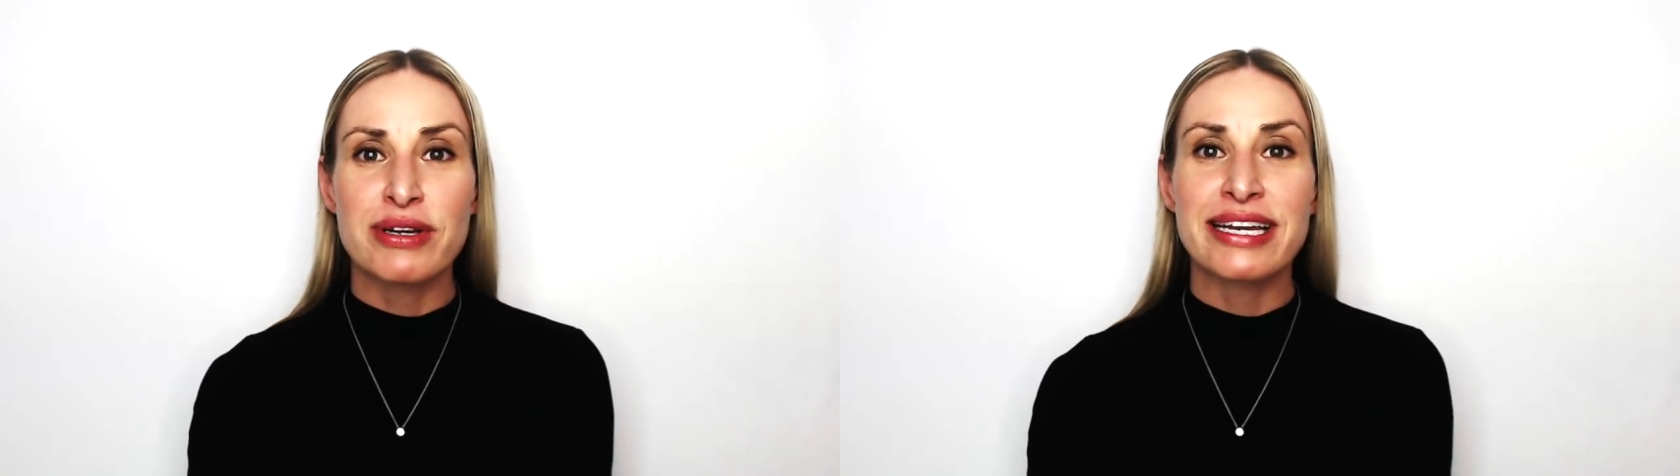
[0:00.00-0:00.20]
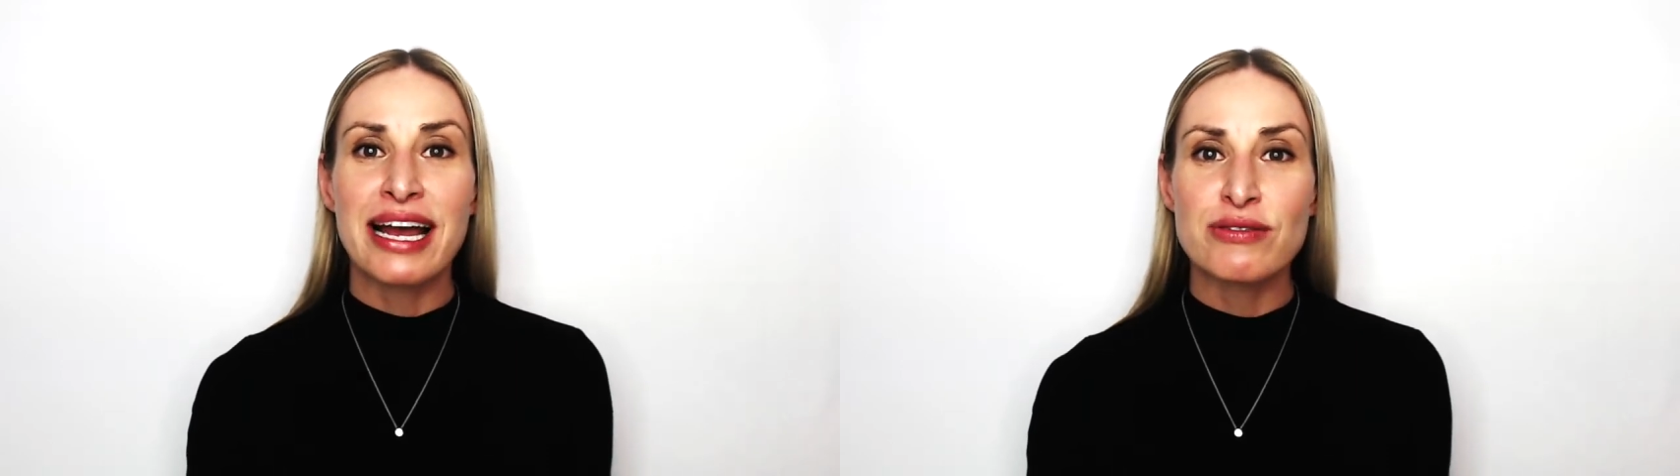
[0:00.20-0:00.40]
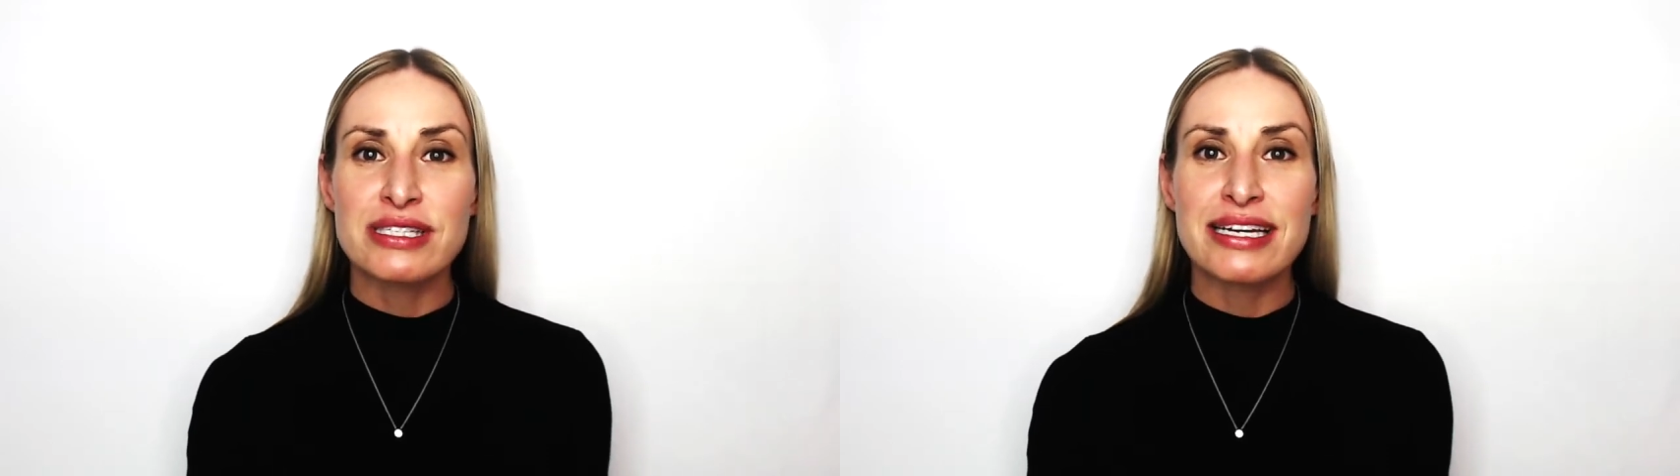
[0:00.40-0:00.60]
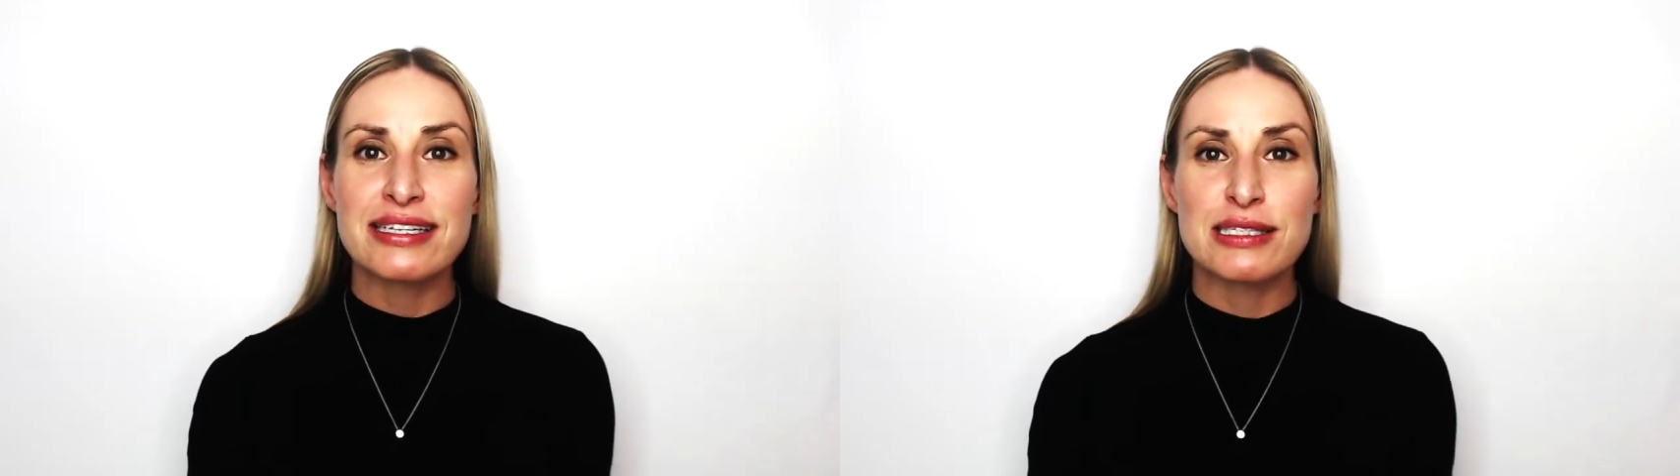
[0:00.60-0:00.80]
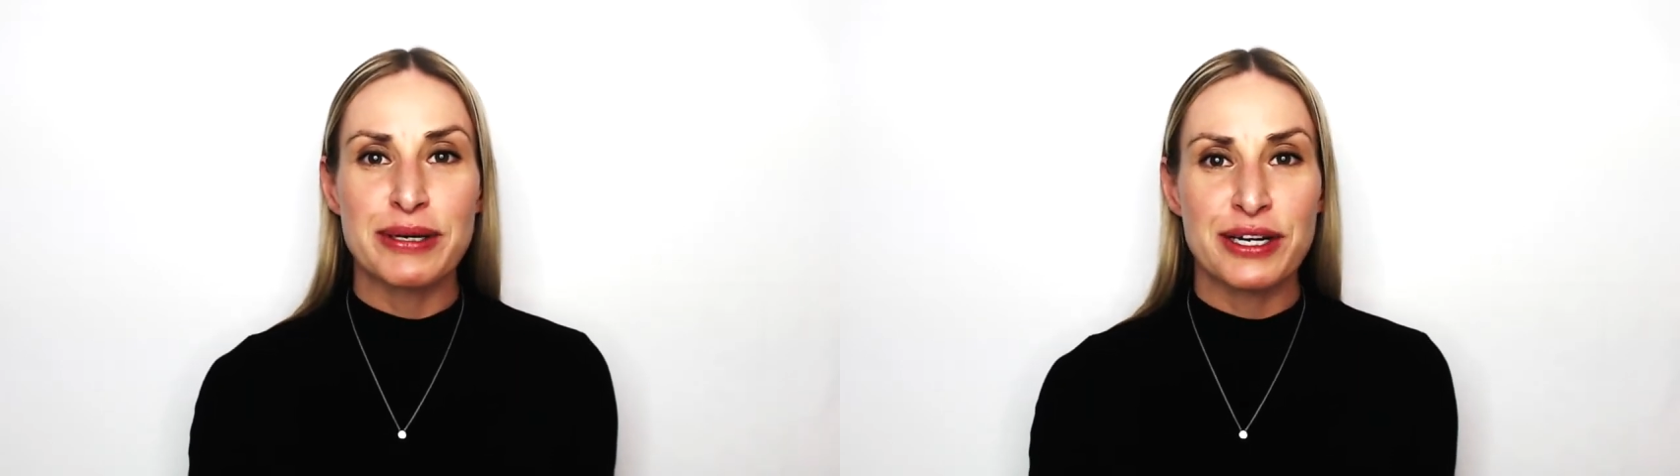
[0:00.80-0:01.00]
recounts the
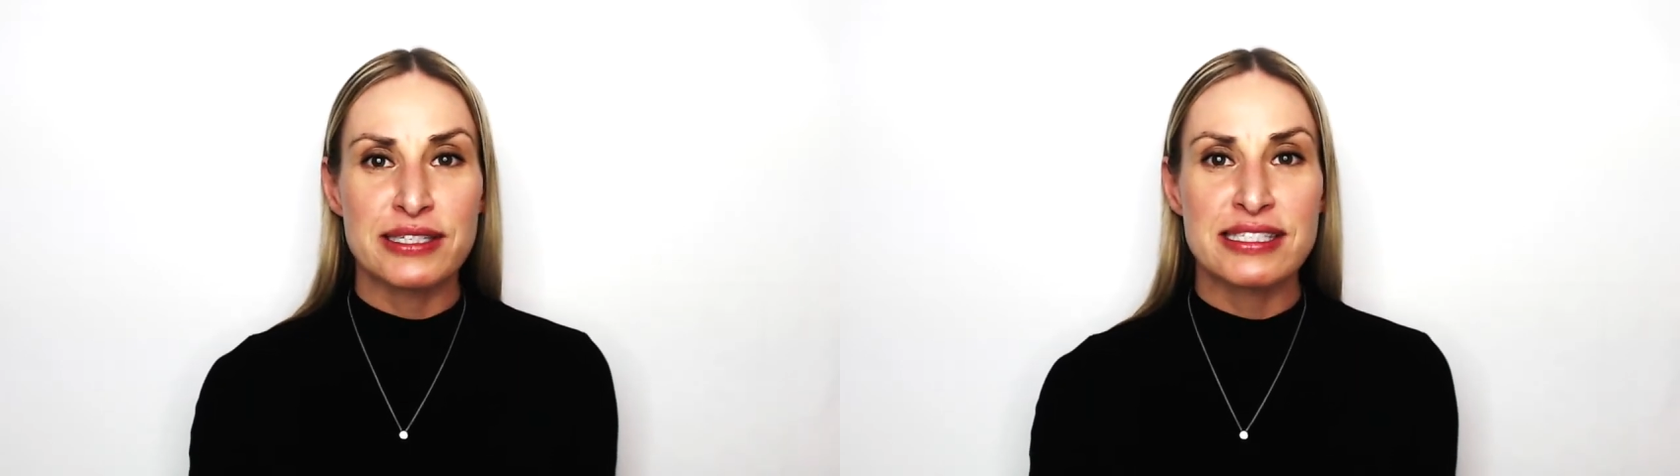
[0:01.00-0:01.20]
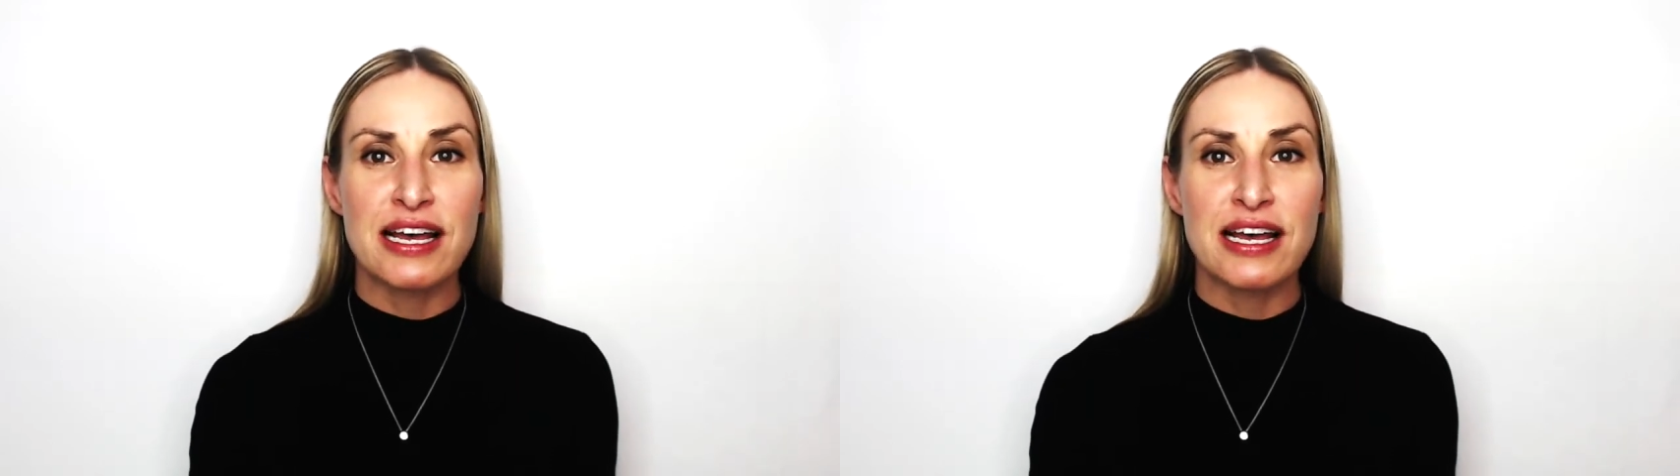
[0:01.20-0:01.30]
experience